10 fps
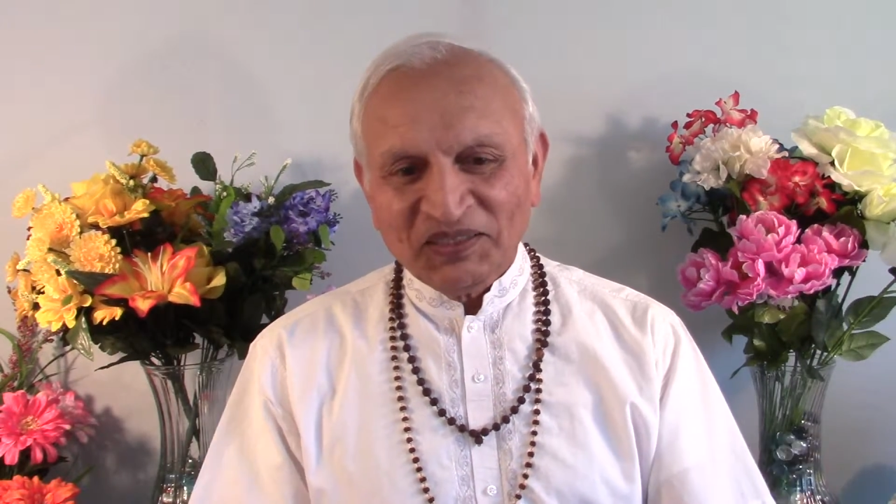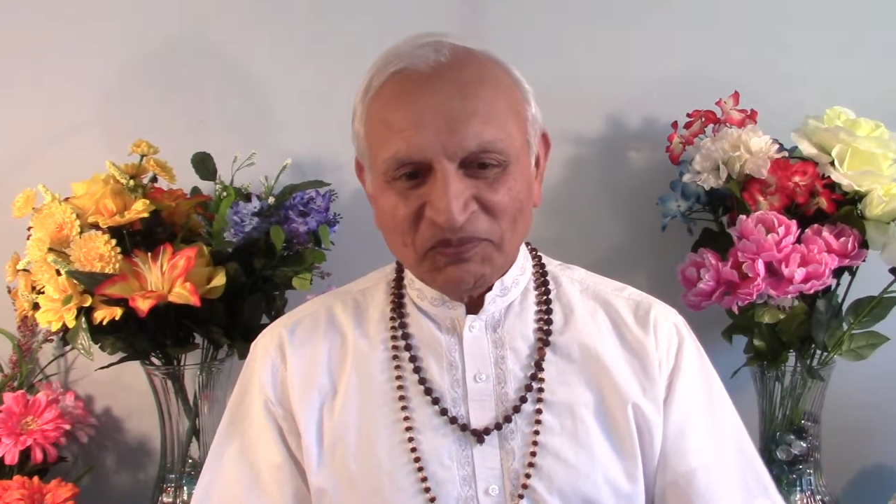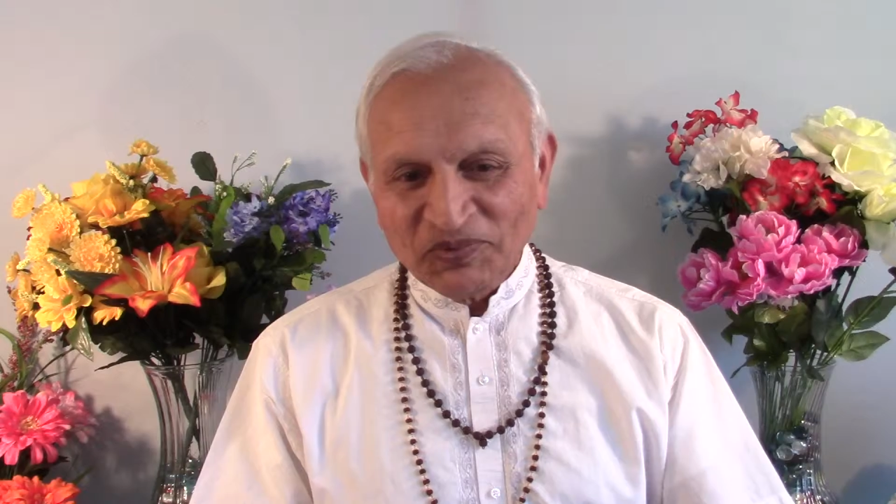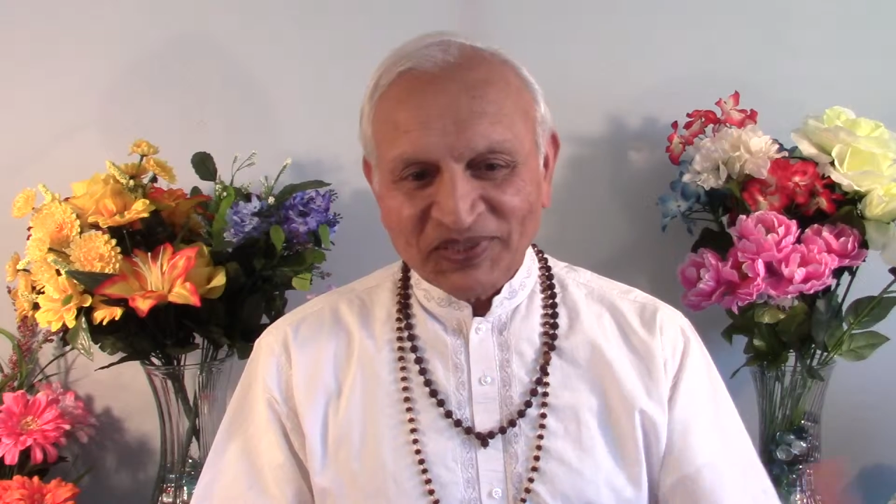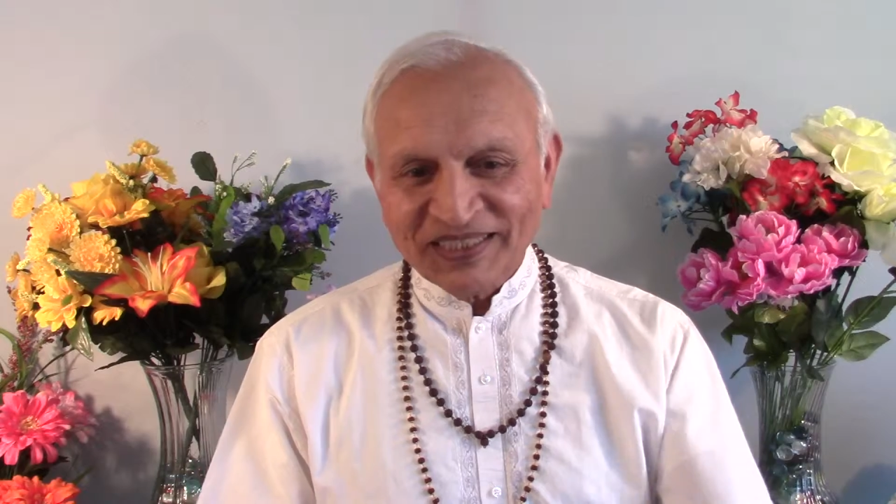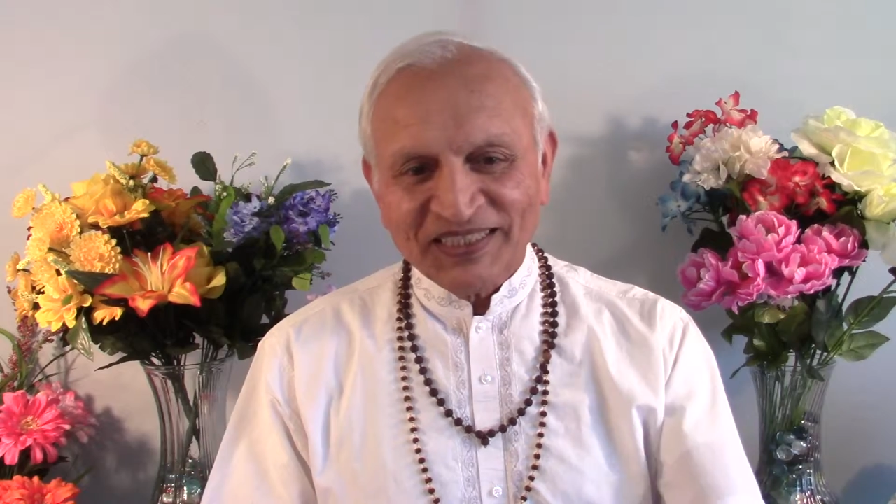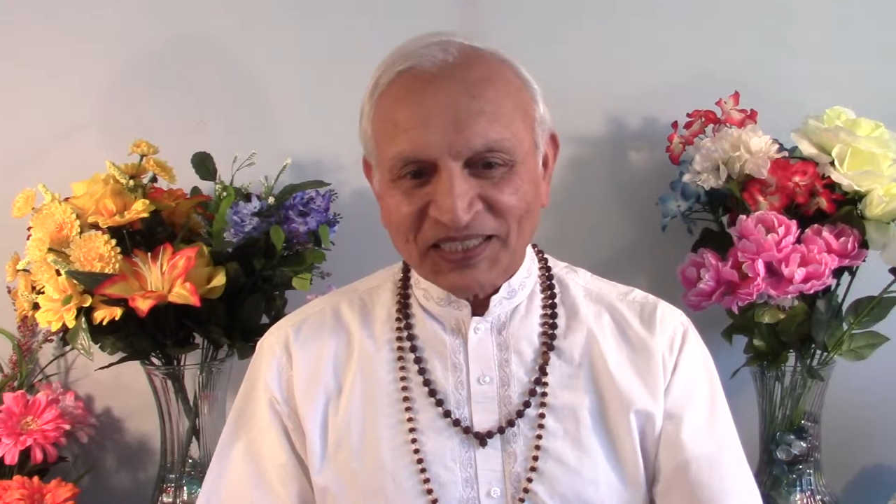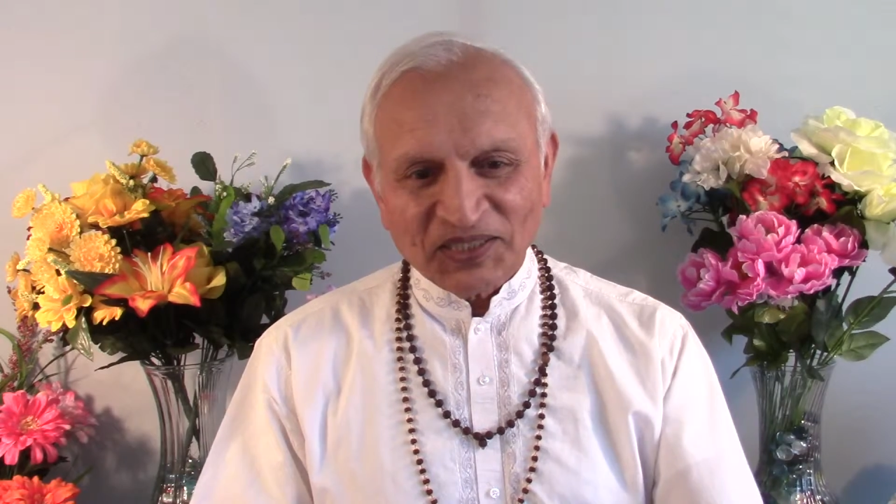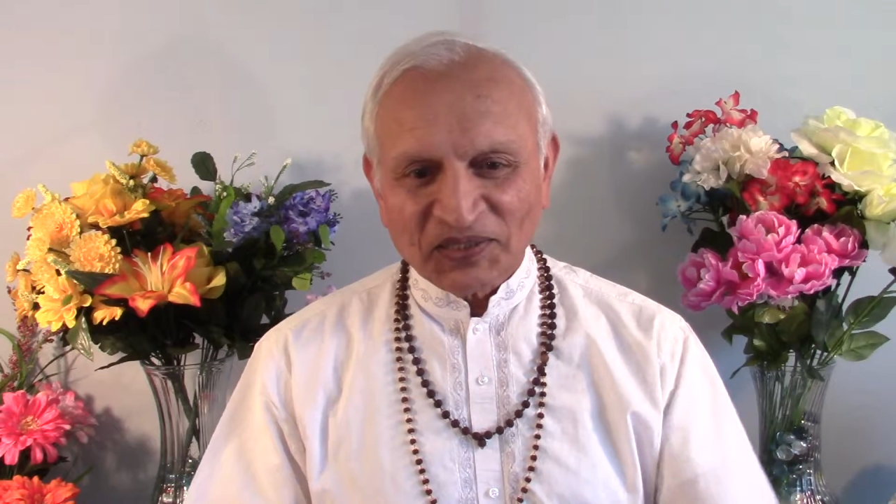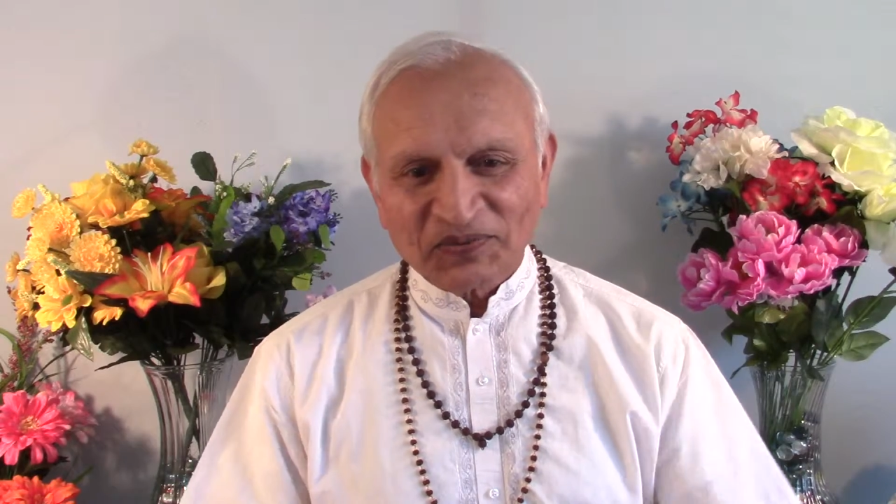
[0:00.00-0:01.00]
pushing each
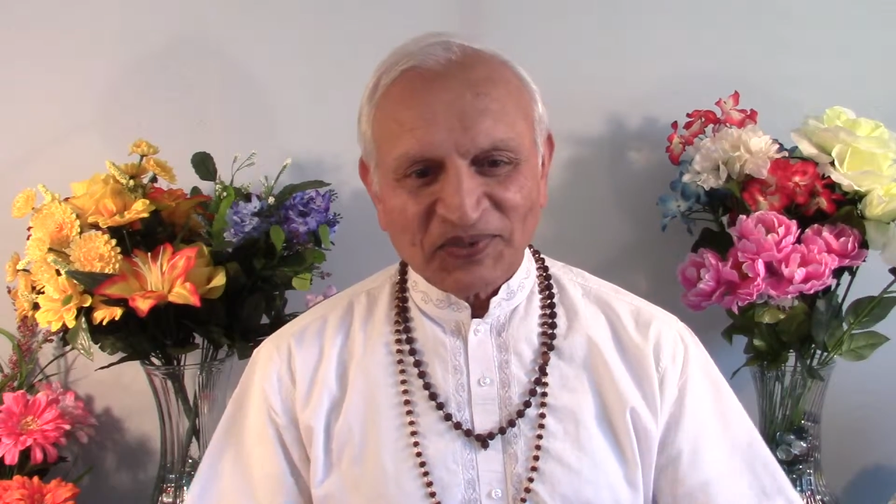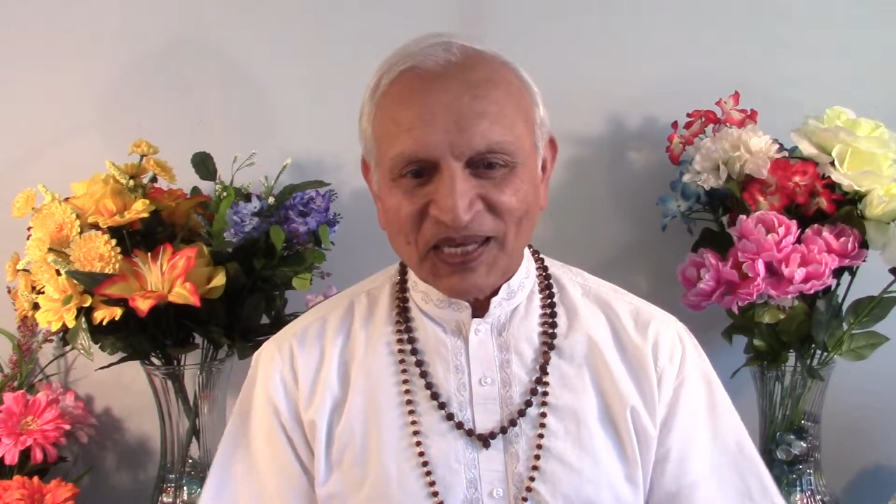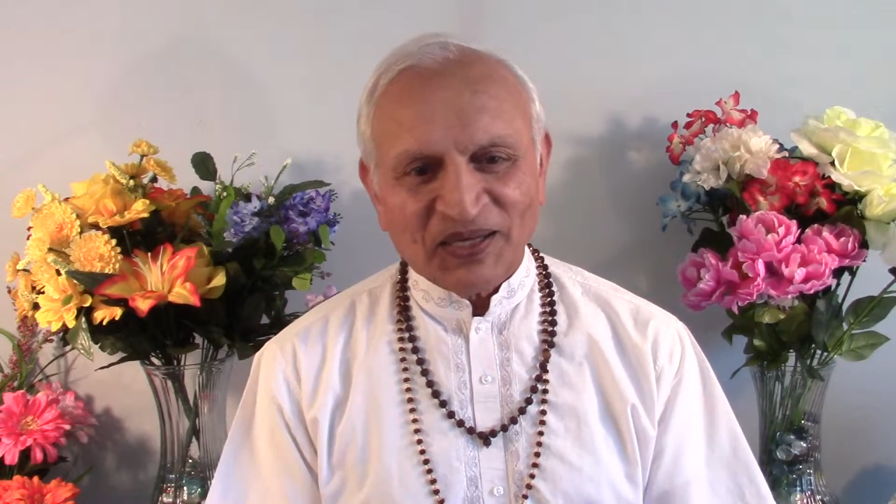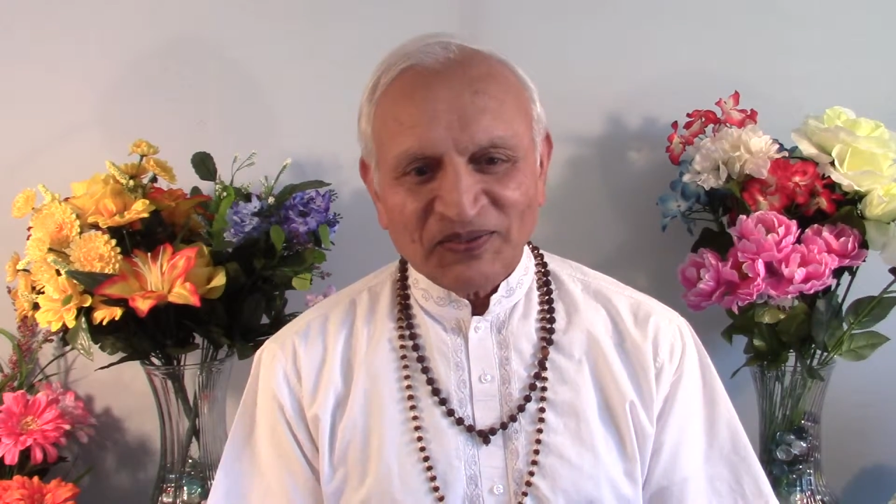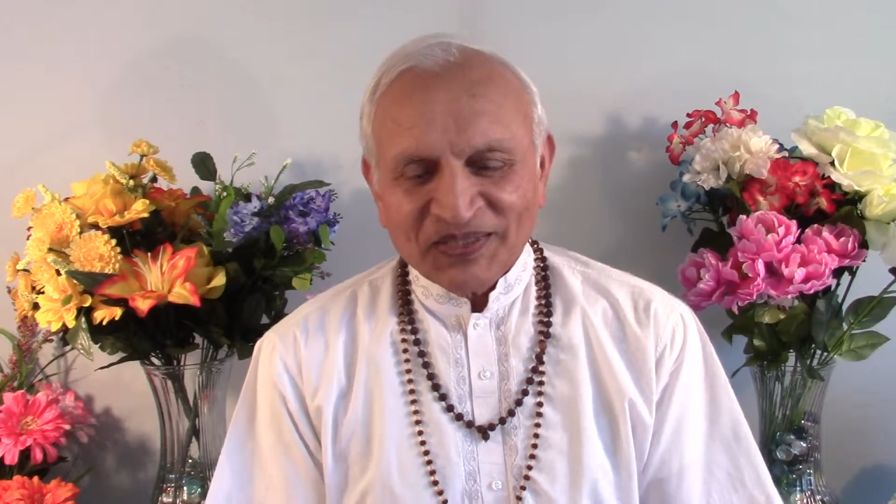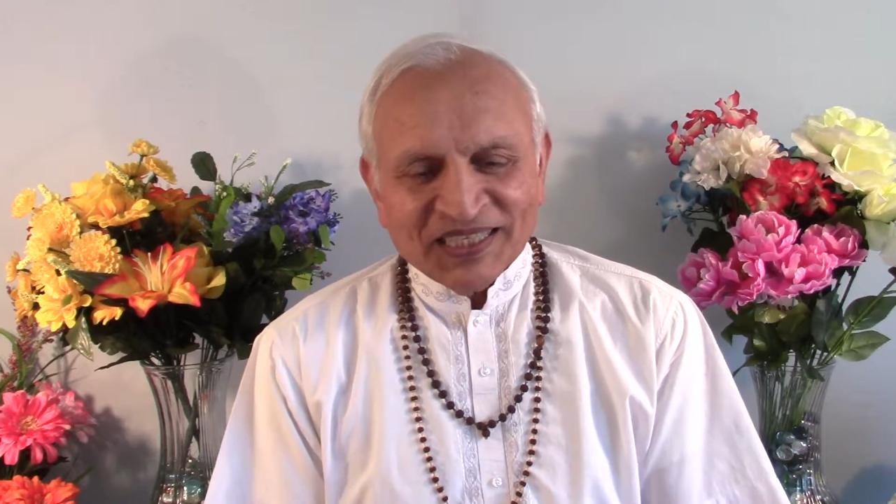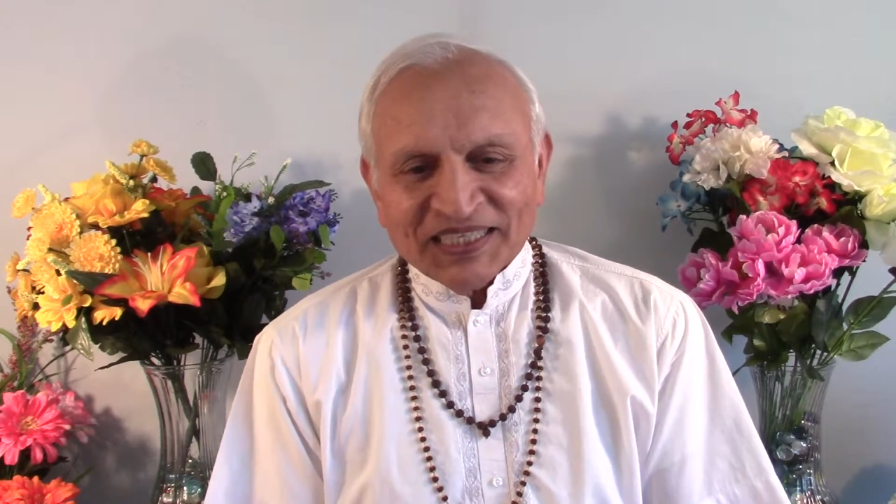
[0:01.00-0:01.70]
other down.